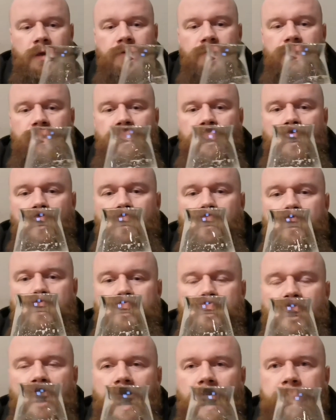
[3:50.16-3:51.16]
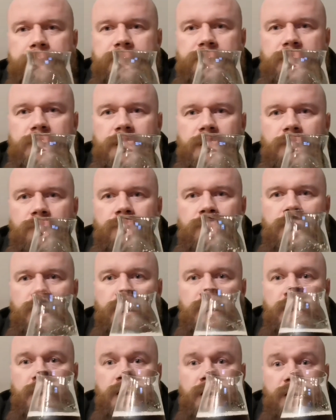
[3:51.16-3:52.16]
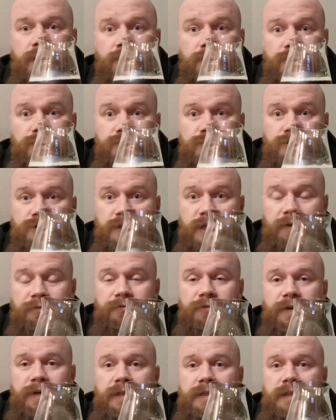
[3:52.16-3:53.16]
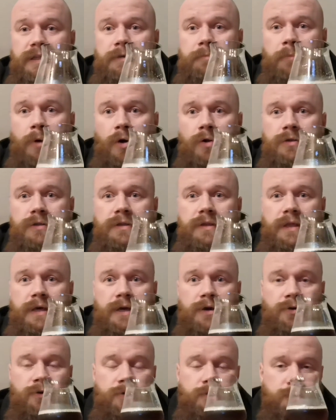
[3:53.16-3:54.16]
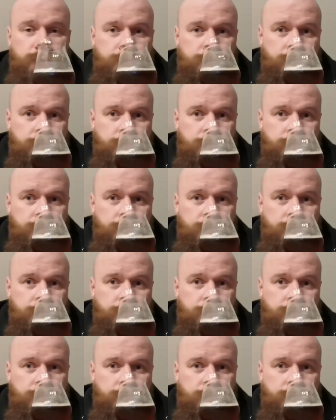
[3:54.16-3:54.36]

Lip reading: So there's hops there, there's definitely malt there.